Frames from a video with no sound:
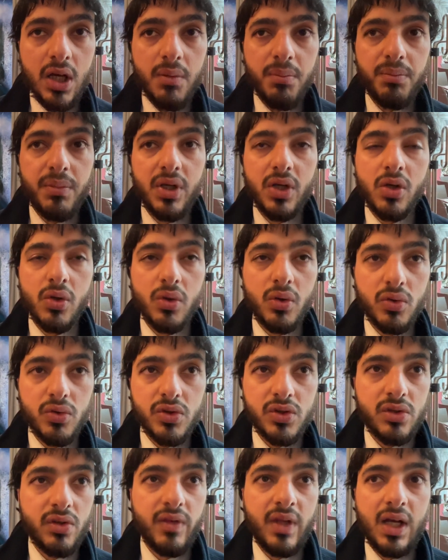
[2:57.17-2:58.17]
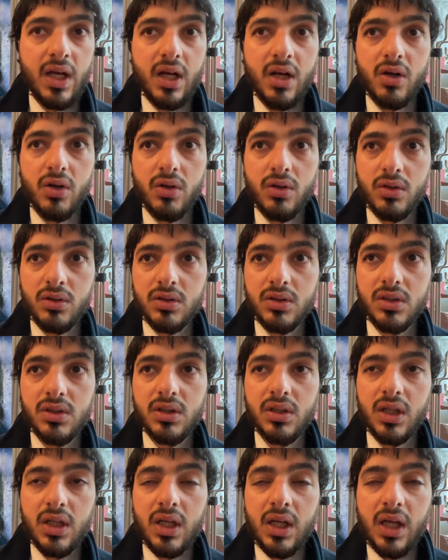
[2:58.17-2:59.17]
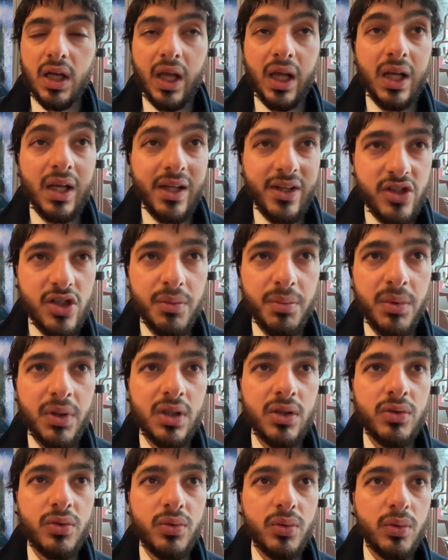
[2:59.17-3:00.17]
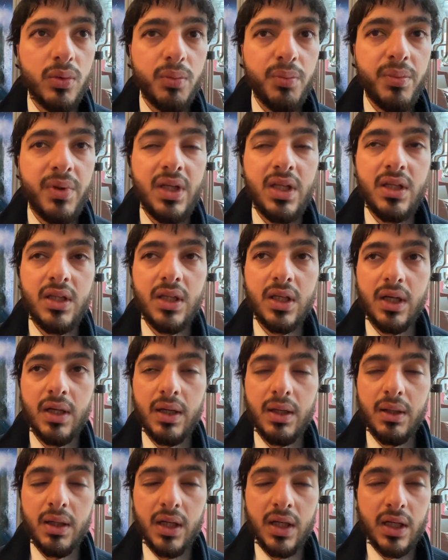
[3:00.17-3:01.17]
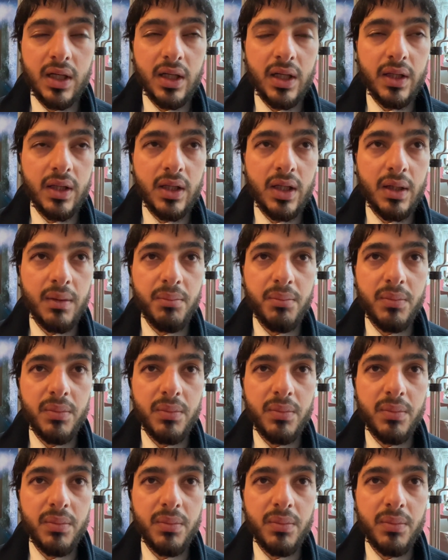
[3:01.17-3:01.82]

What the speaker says: because they are not eligible to be the